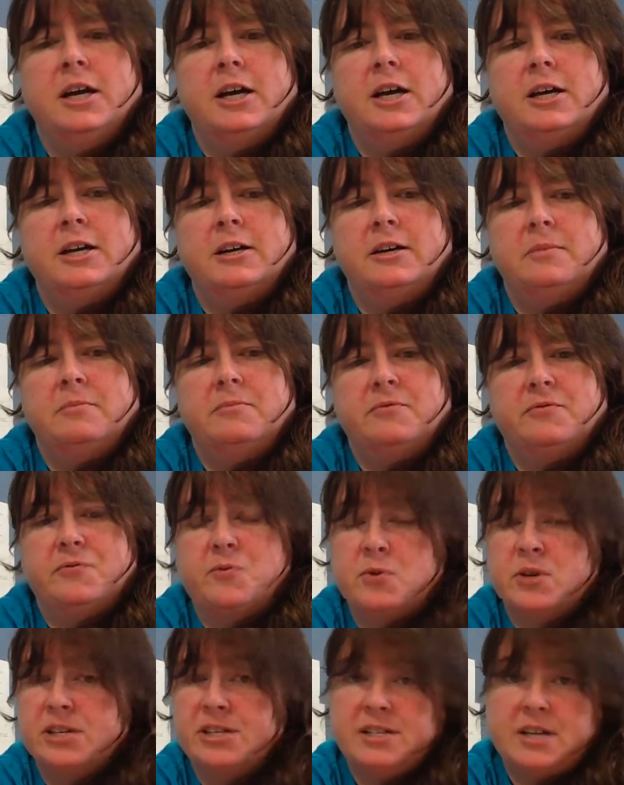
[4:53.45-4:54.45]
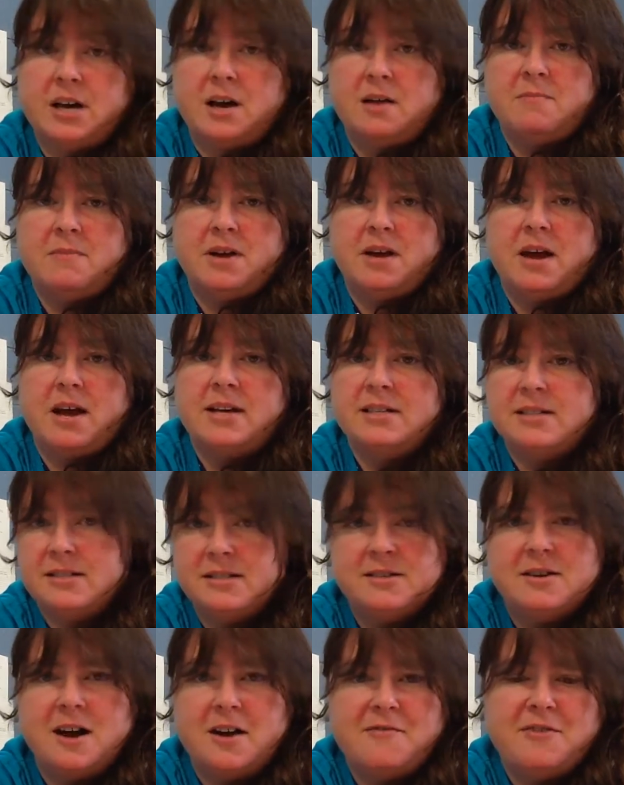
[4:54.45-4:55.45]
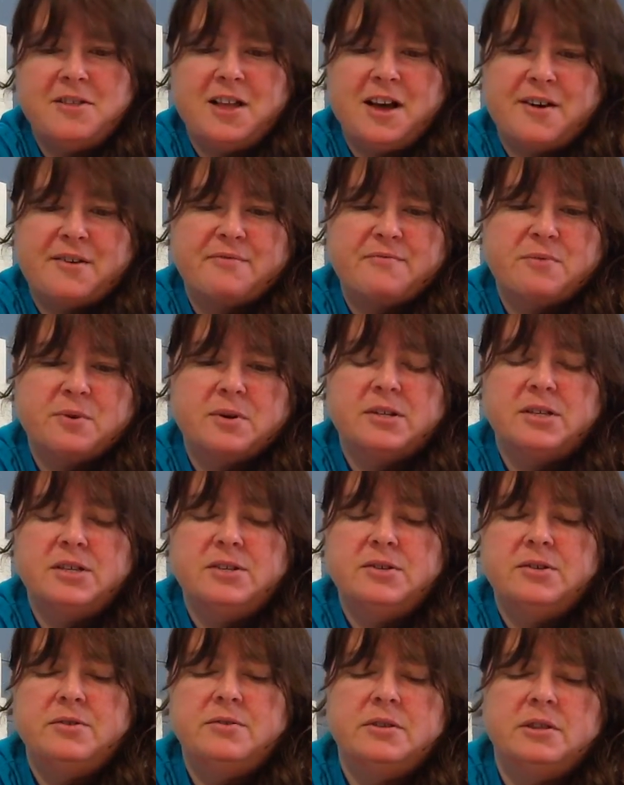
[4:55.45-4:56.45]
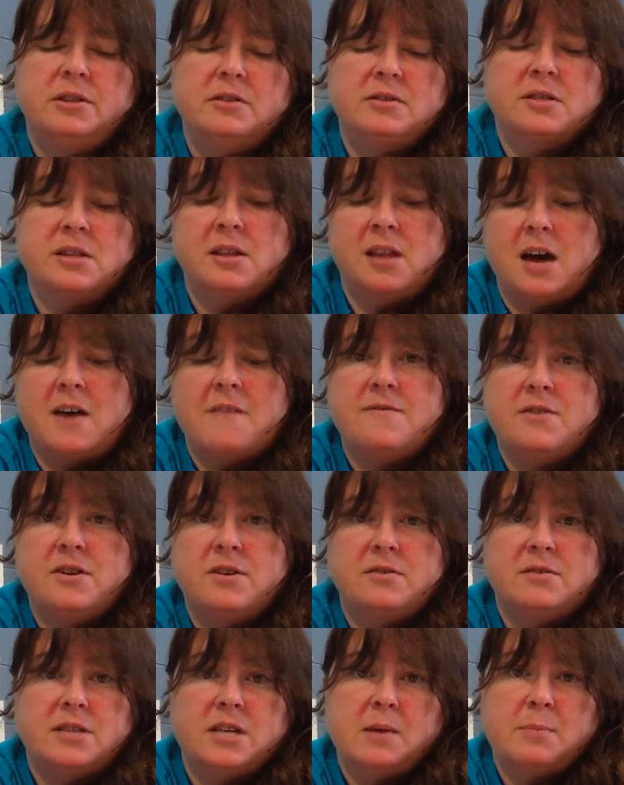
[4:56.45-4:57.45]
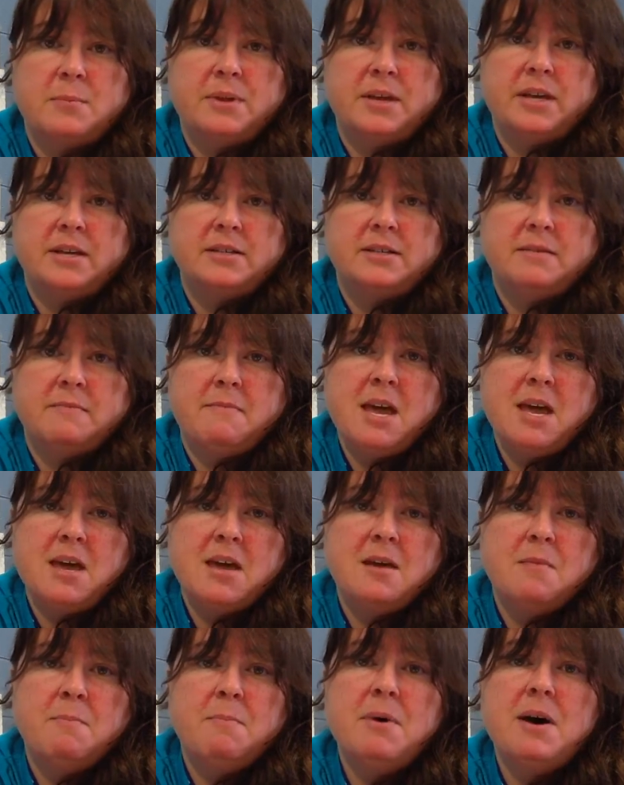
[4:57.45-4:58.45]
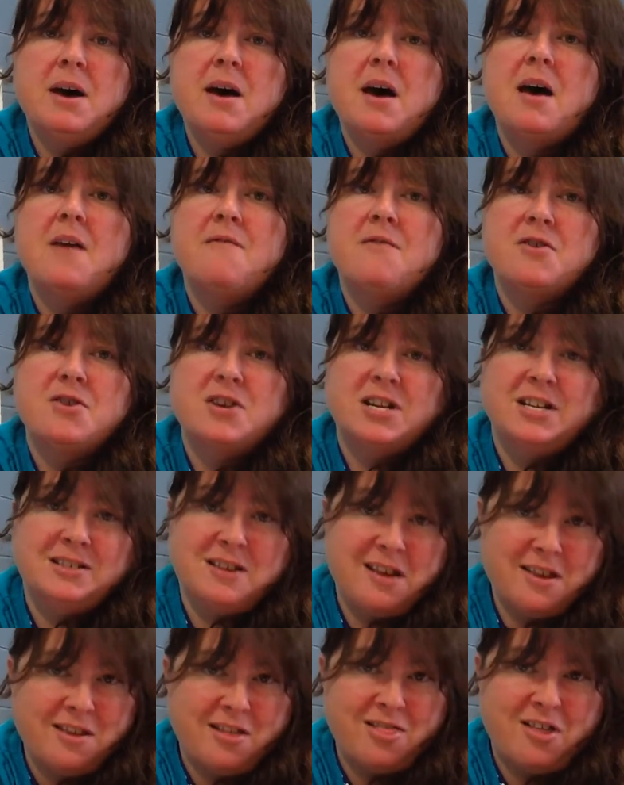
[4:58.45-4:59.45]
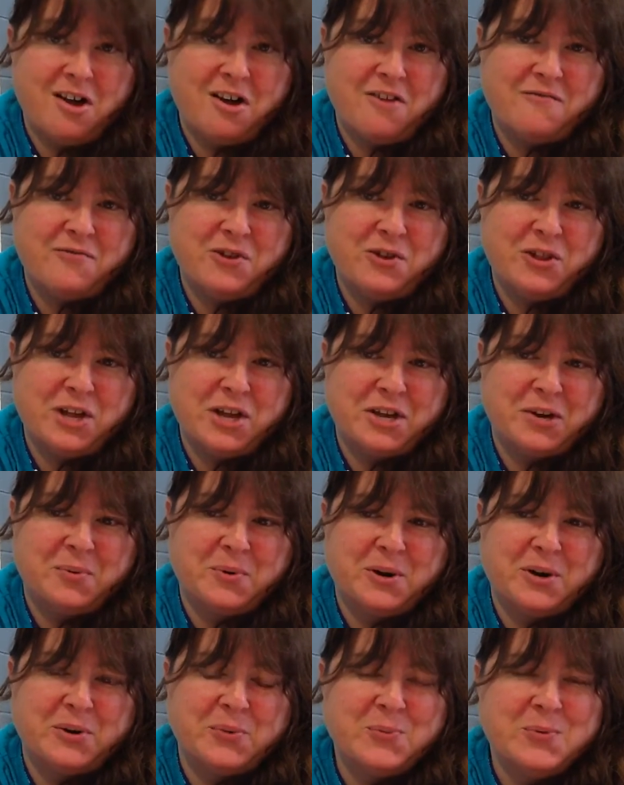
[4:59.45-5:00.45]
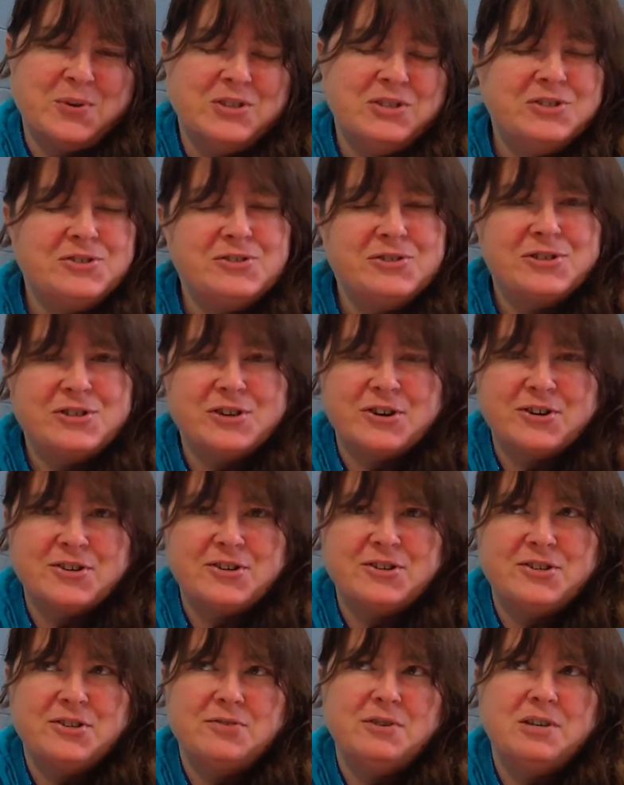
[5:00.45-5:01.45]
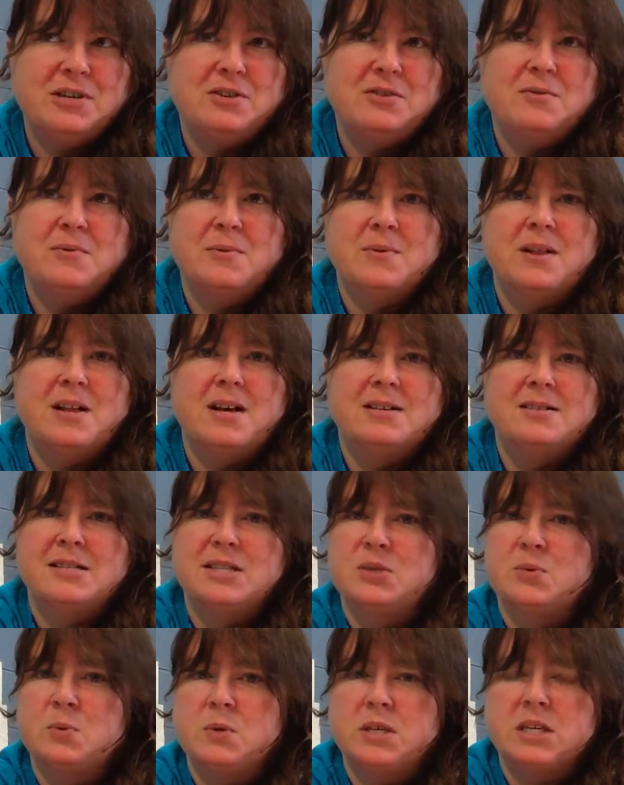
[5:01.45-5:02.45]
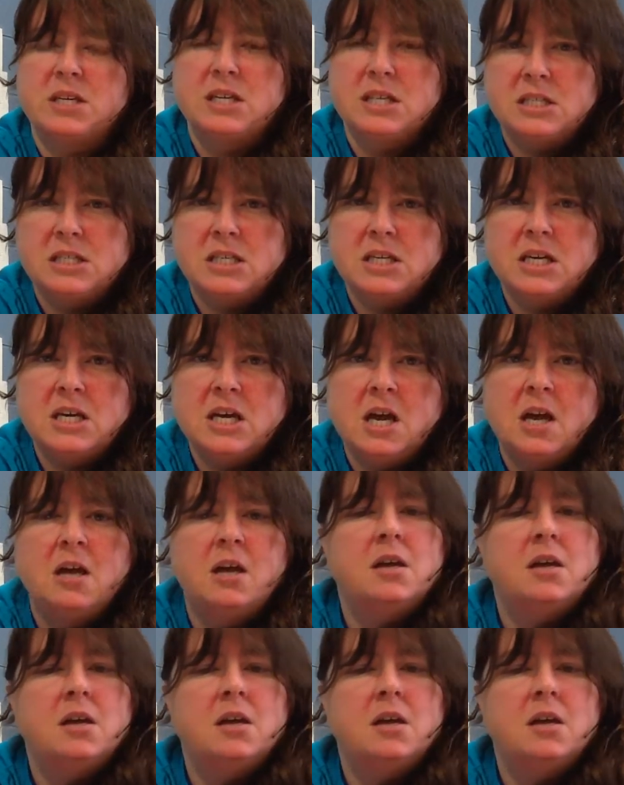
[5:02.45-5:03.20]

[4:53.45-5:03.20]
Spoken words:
For some, I still have a lot of work to do, and there's a lot of videos I plan to make, but I've already done a lot of the legwork. Once you start to do it, you realize it's real easy